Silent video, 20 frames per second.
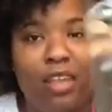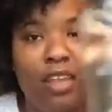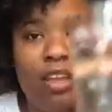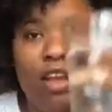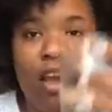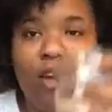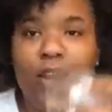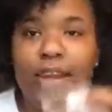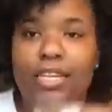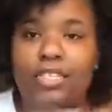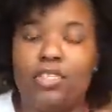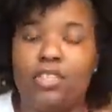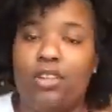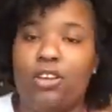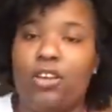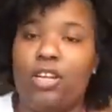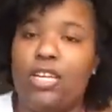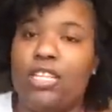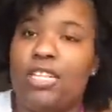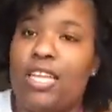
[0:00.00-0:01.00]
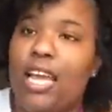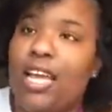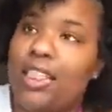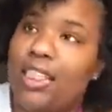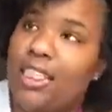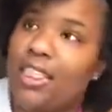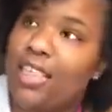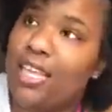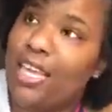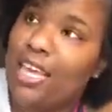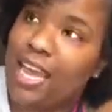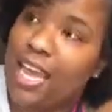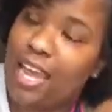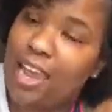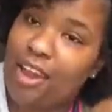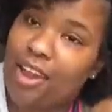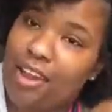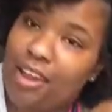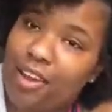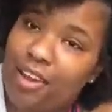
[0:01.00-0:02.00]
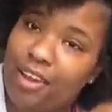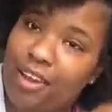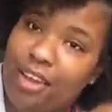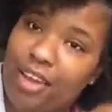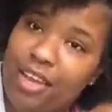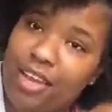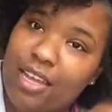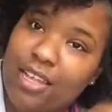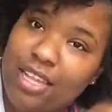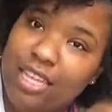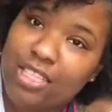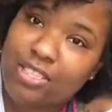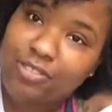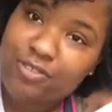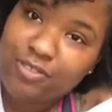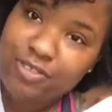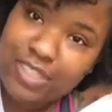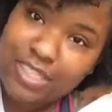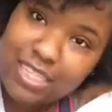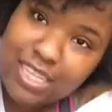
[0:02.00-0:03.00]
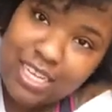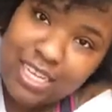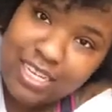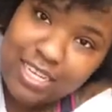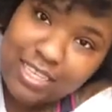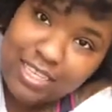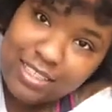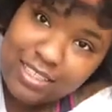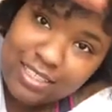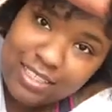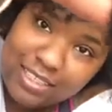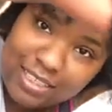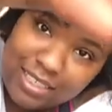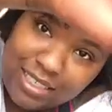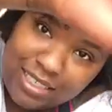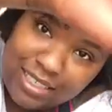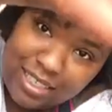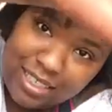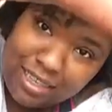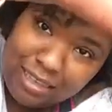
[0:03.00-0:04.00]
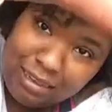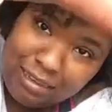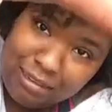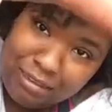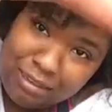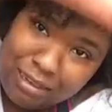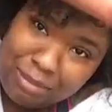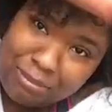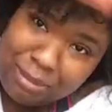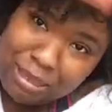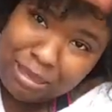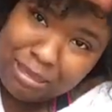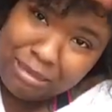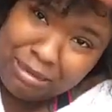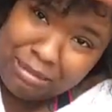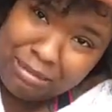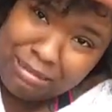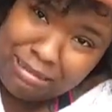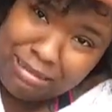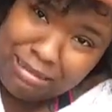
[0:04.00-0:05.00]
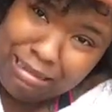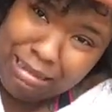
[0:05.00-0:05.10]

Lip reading: All right, so you're gonna take the hair that you just cut. Look at that, y'all. Cut my curl.